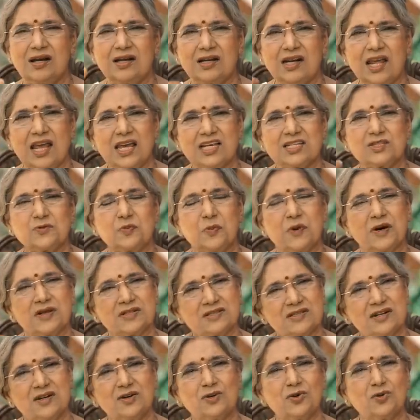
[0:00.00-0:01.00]
takes
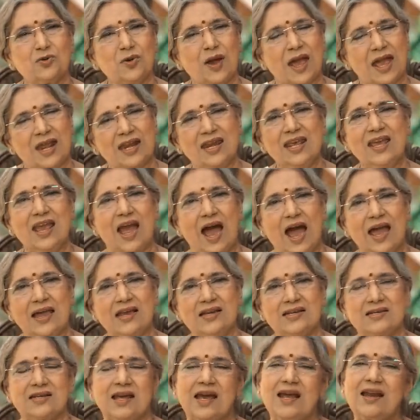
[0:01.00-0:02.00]
person to any
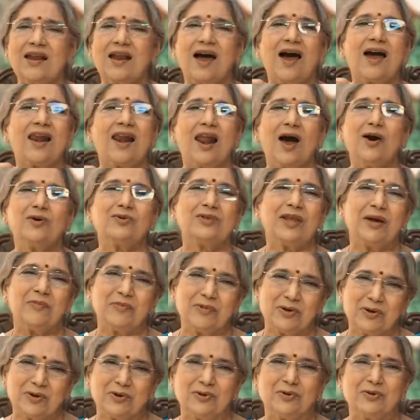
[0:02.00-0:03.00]
height and allow them
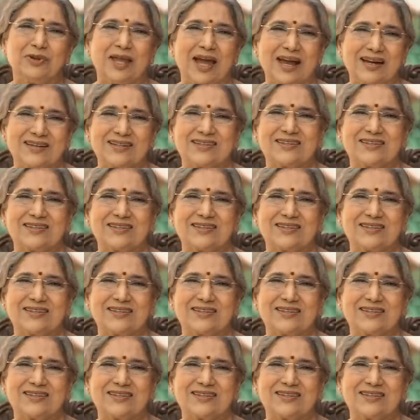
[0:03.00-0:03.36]
to do that.